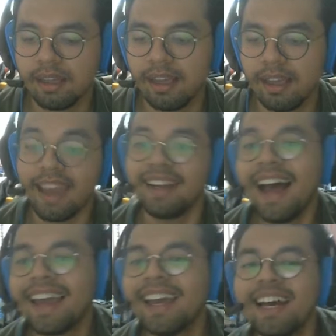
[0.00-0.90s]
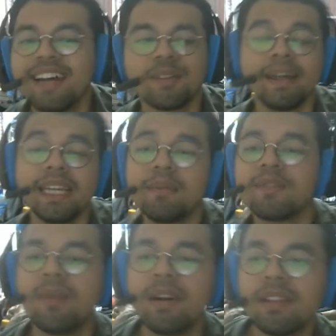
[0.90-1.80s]
And hi, so my name is
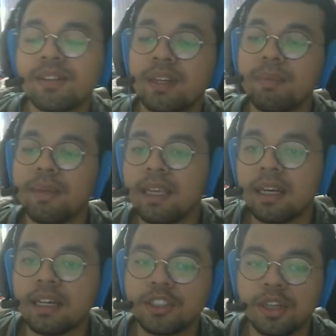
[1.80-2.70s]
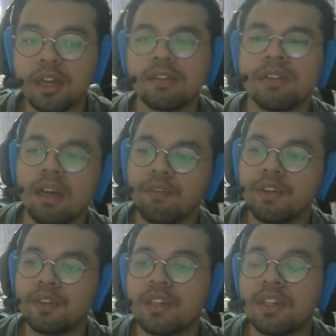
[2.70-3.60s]
Umar. This is going to be a short
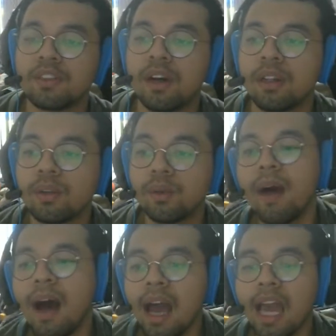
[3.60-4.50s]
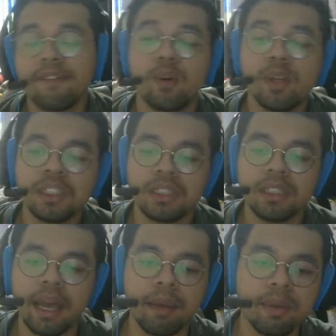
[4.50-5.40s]
video series called Umar. I have a question.
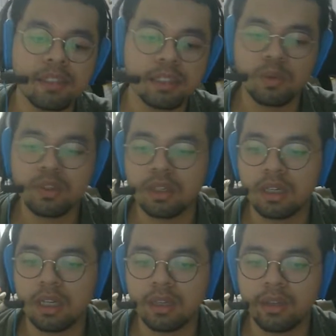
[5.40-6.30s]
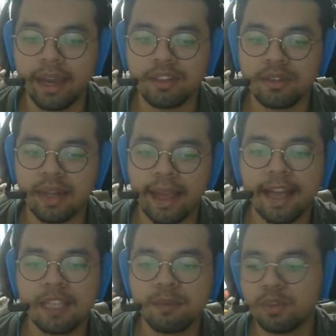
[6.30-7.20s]
I am asking you guys to
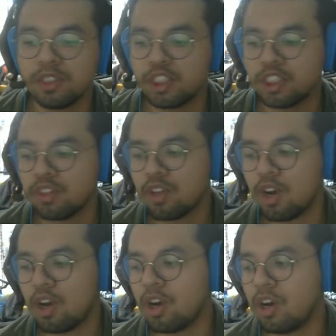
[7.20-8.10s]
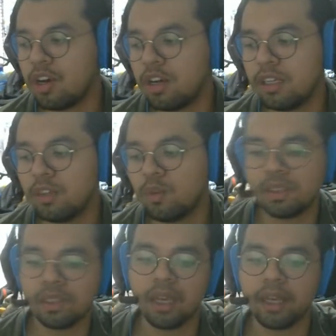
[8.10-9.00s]
ask me questions on
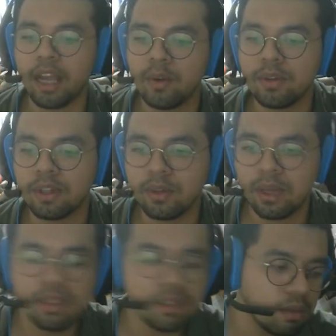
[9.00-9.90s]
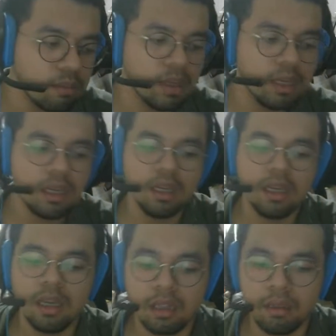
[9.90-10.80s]
Twitter, and I will try to answer them
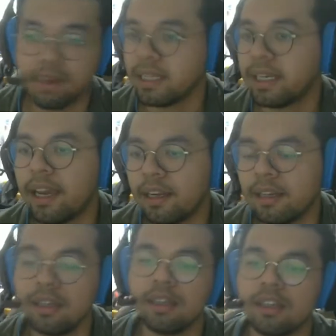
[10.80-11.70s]
the best I can. Here